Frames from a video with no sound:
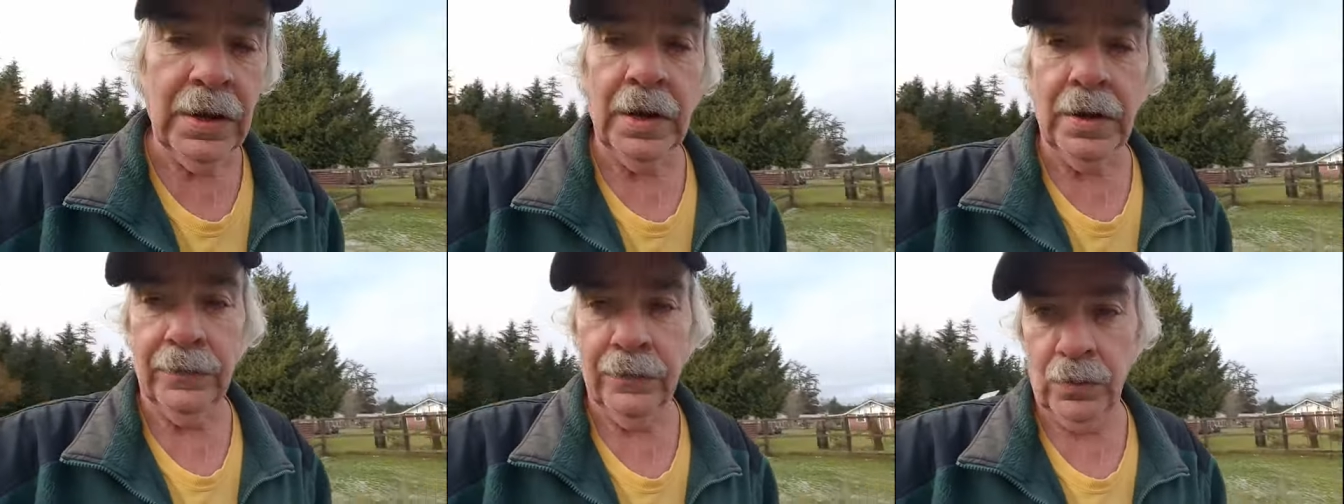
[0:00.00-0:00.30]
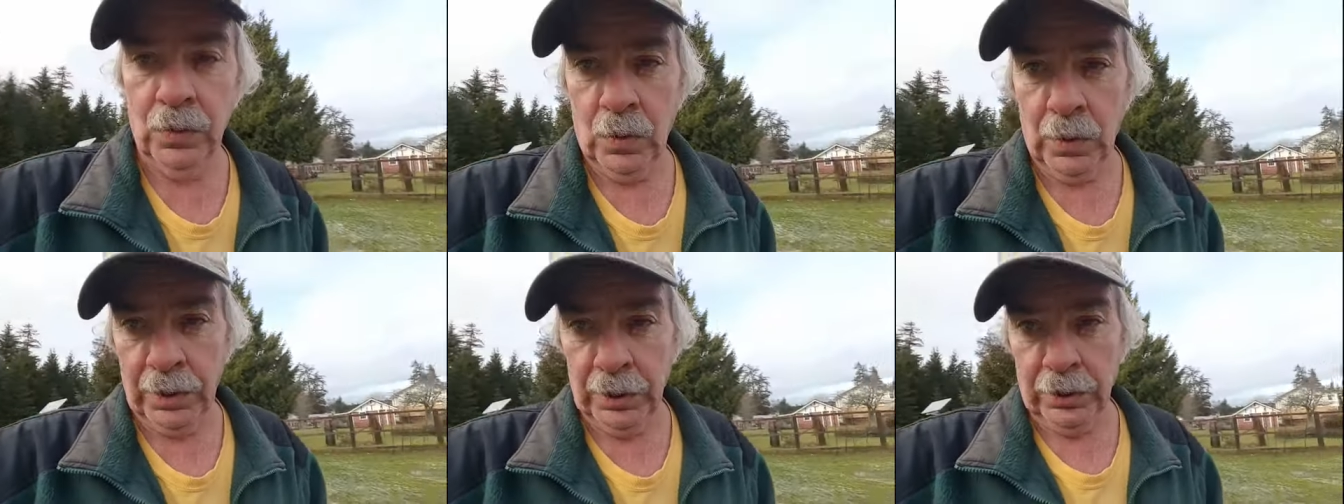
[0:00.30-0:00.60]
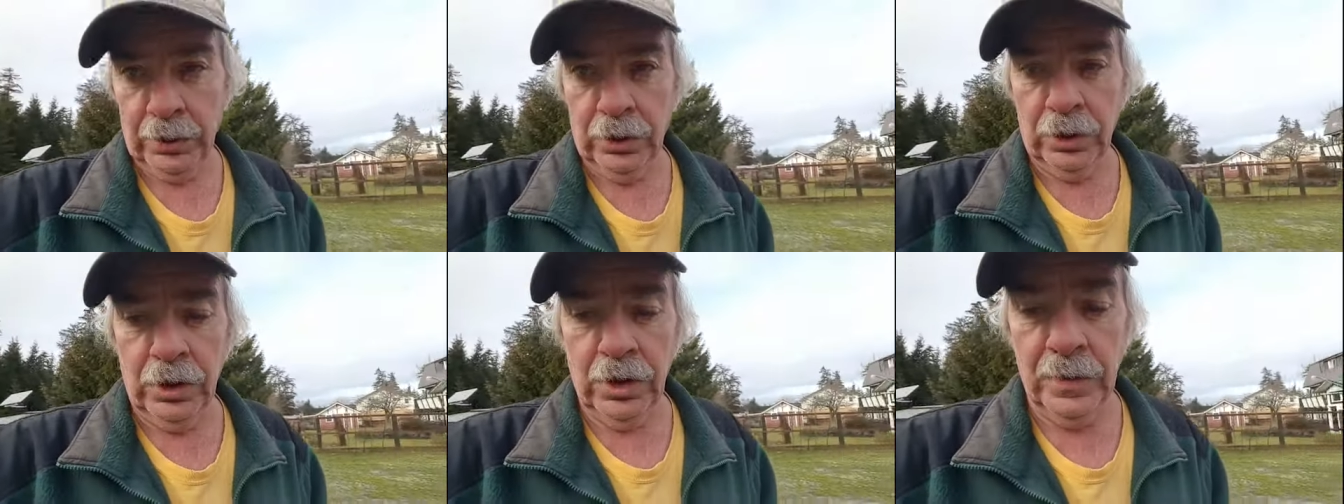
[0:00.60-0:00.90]
If you
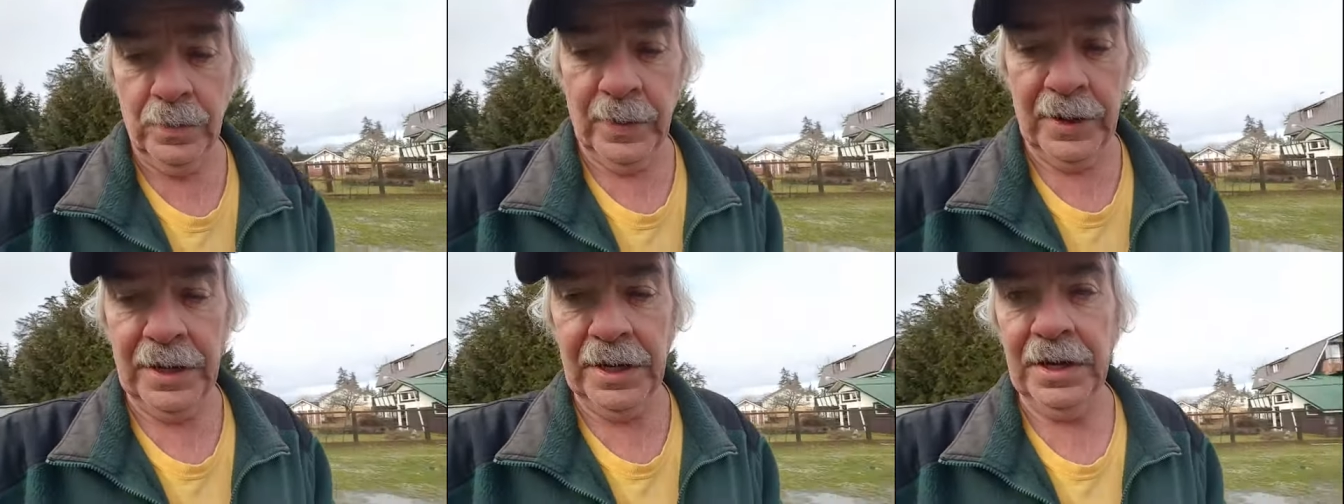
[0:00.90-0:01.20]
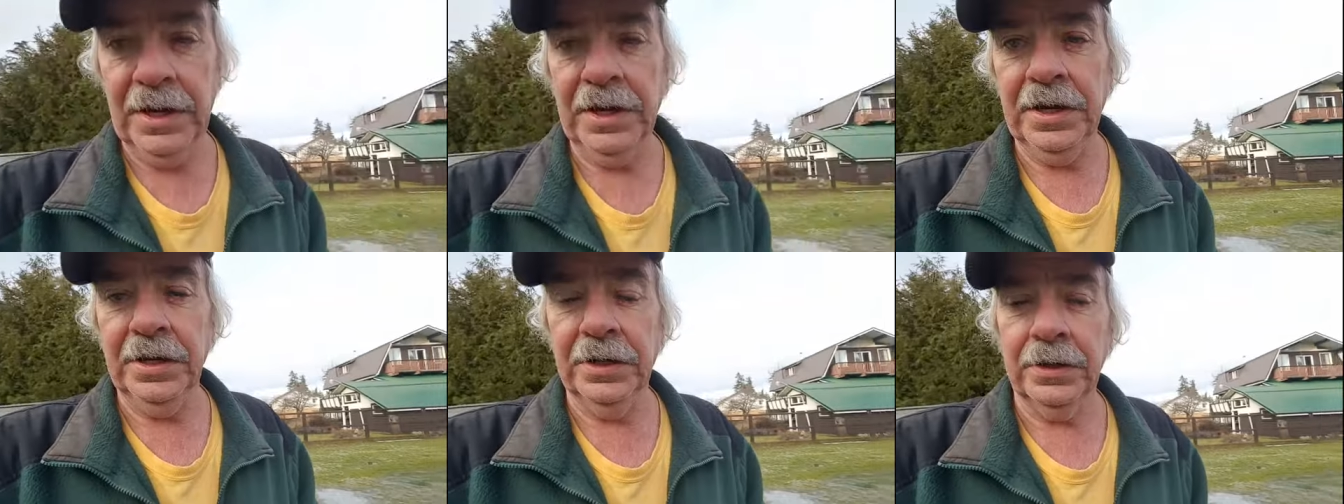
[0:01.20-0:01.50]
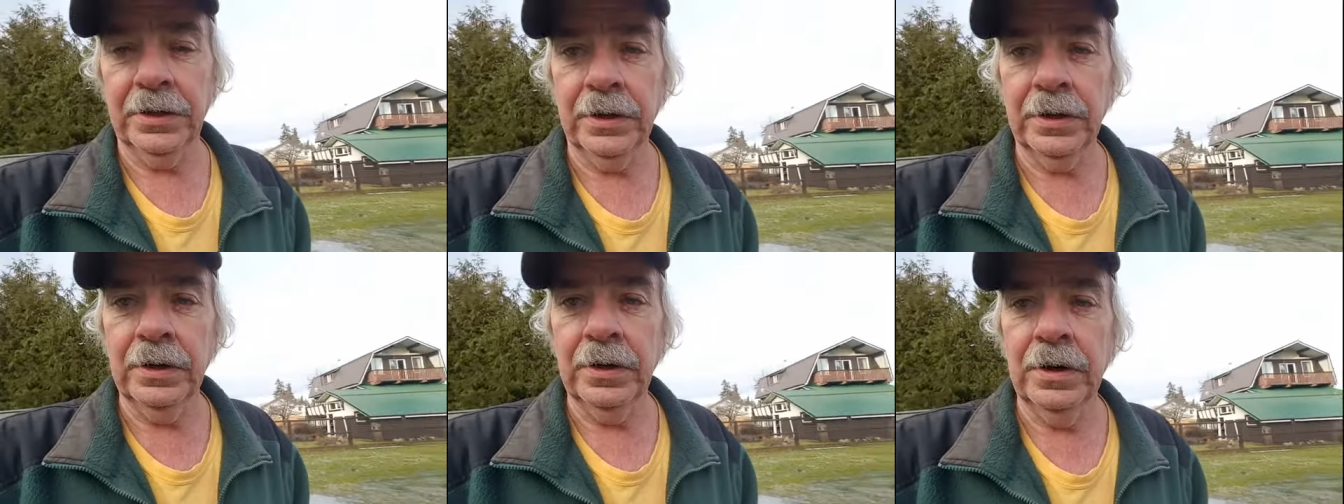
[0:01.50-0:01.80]
want to earn money
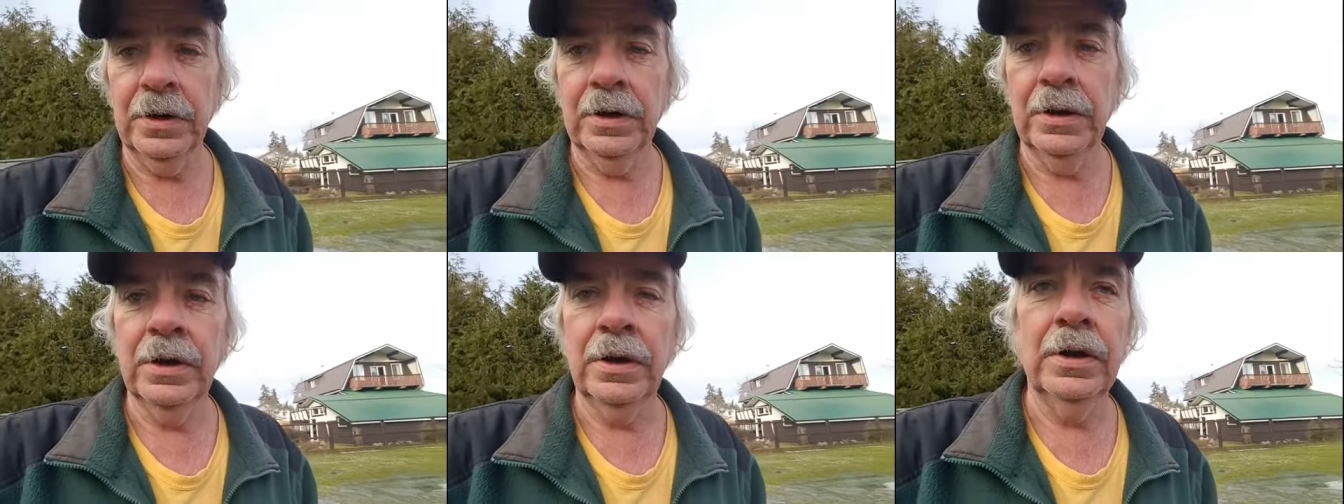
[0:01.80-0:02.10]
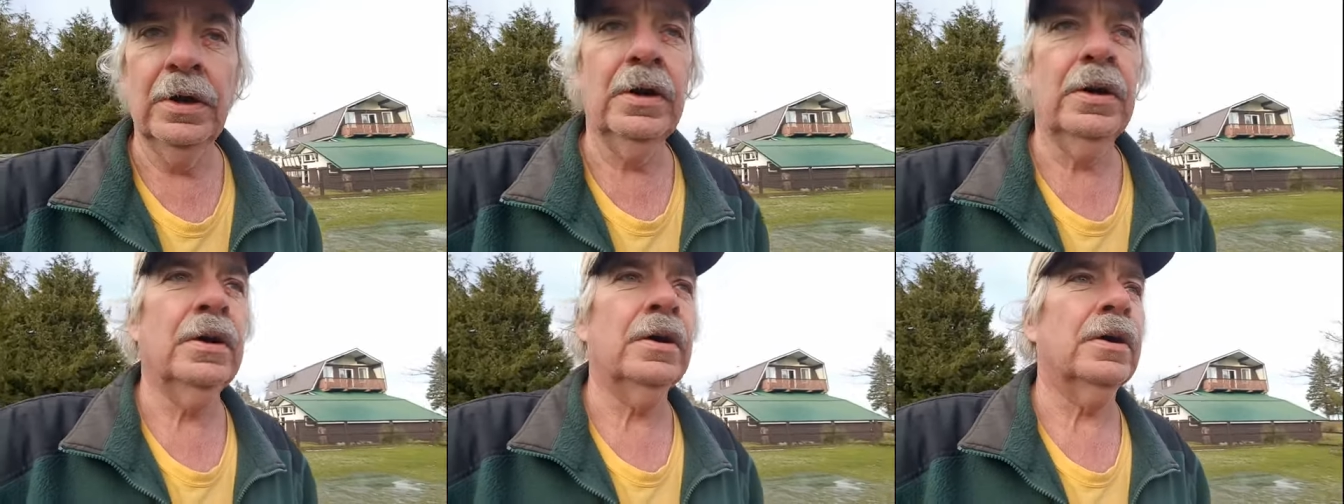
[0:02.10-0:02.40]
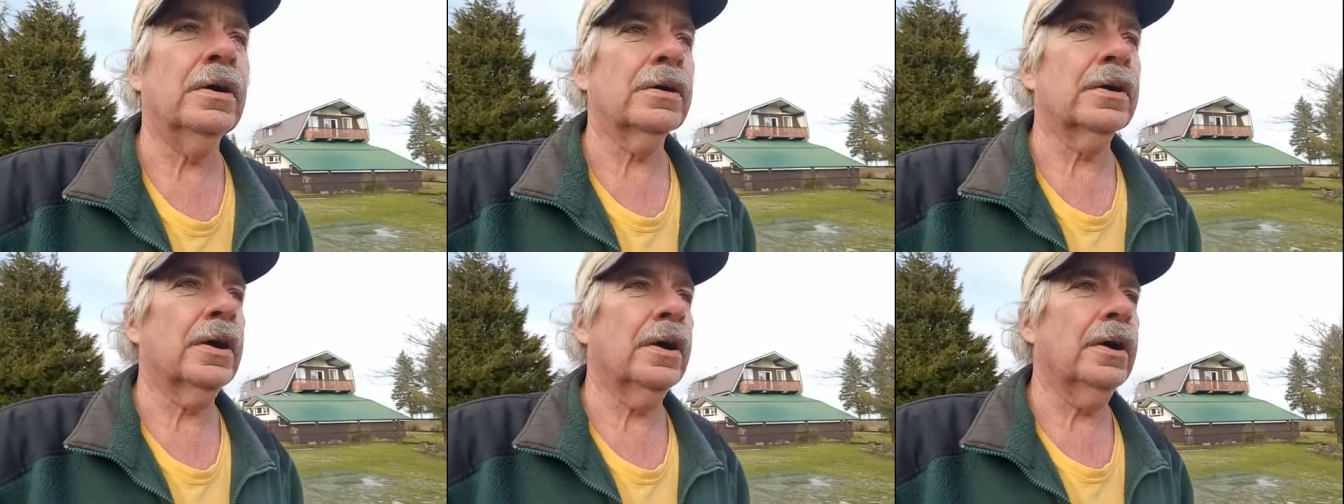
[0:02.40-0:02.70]
here,
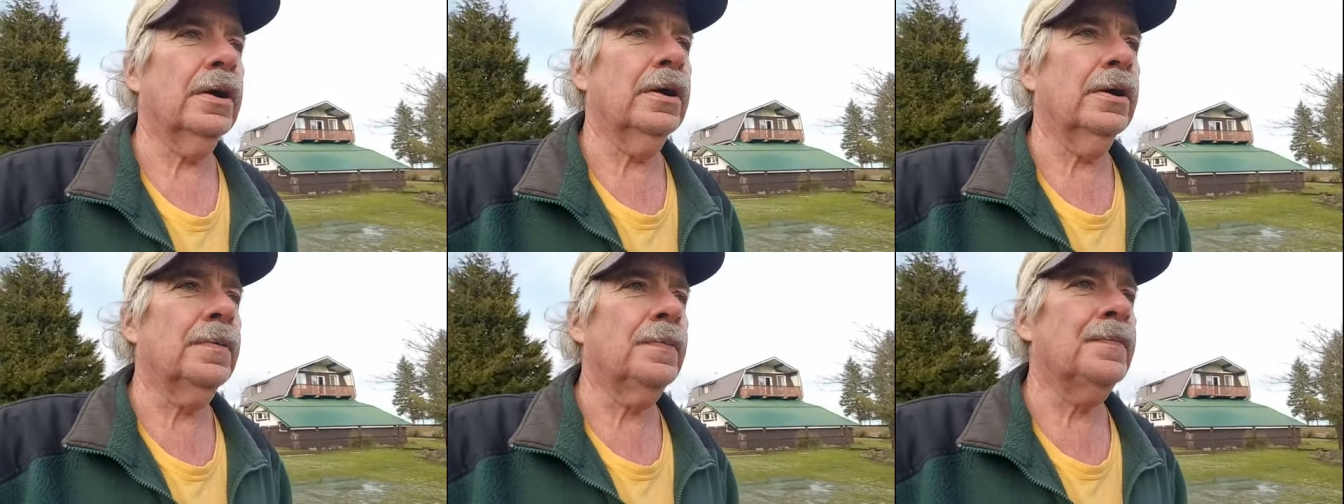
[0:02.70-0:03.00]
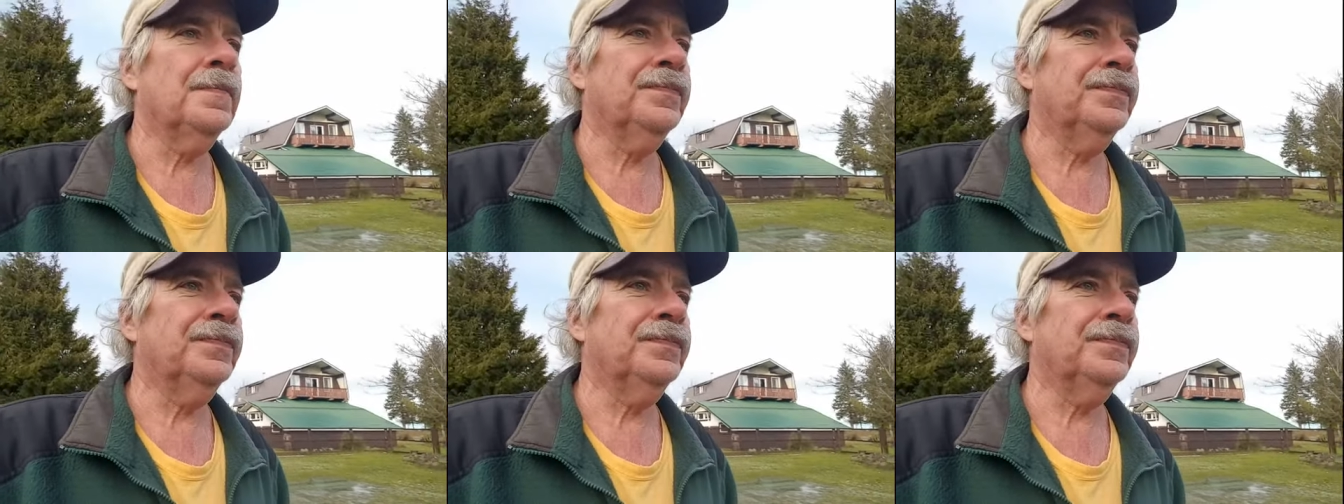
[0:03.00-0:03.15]
okay,